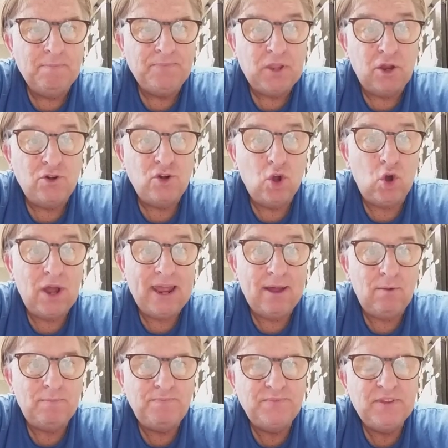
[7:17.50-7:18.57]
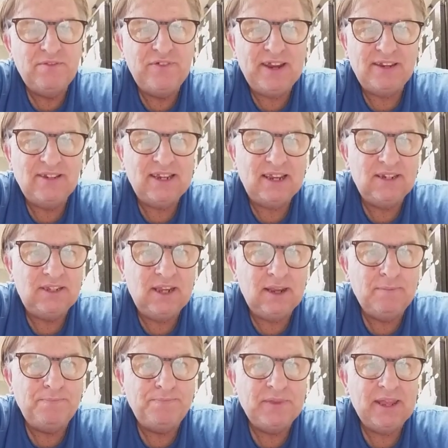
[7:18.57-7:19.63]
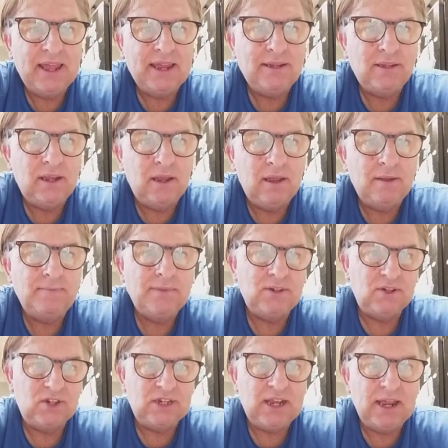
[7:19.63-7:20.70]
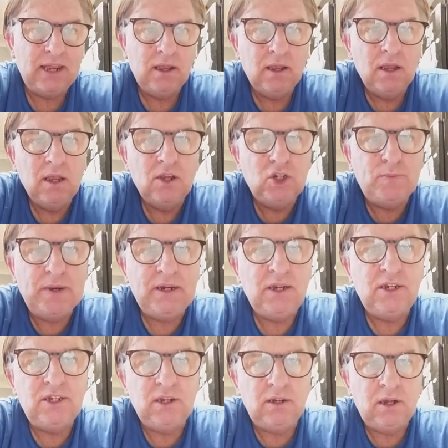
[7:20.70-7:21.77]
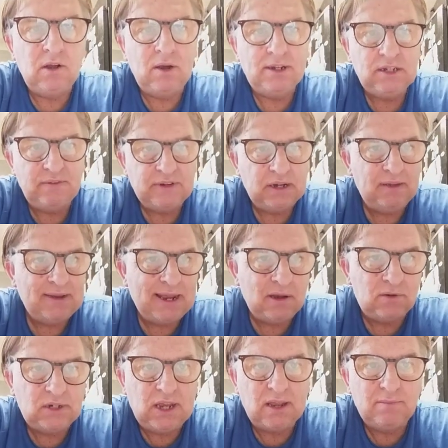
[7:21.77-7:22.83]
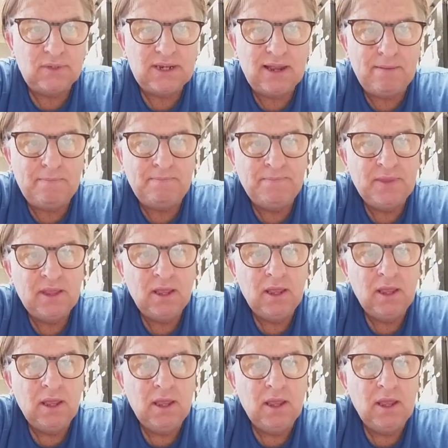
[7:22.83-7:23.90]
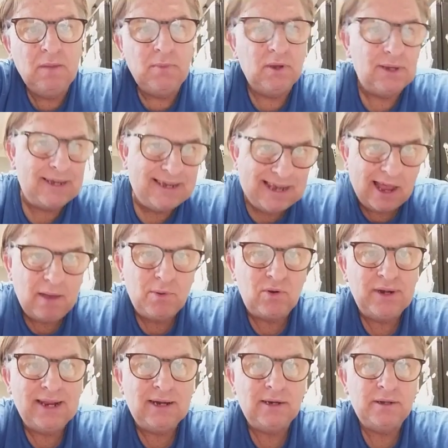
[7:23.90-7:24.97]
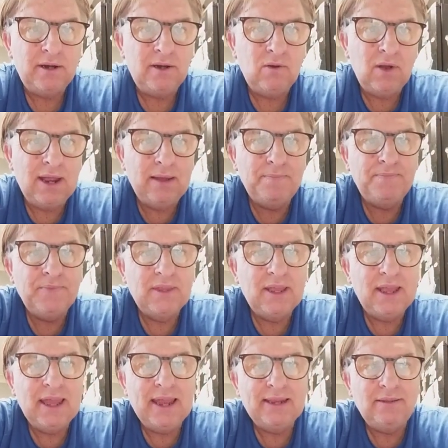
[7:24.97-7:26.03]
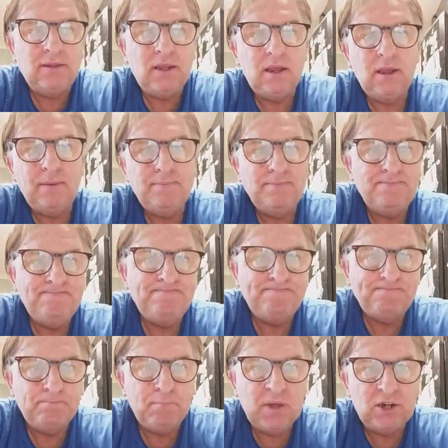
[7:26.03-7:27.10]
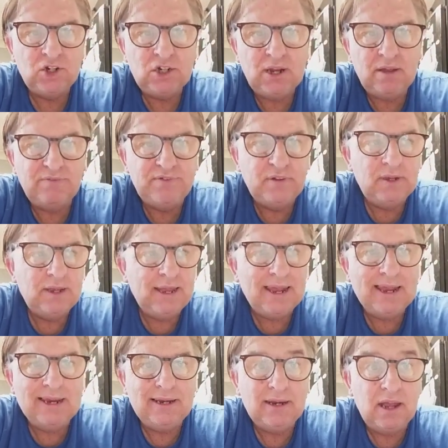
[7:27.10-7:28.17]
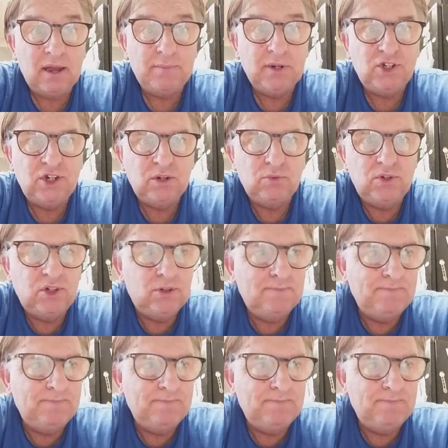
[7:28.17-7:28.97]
not out, fantastic. And as I say, speak to you soon, guys, if anything else comes up. But come on, England tonight, and much love, and up the chills.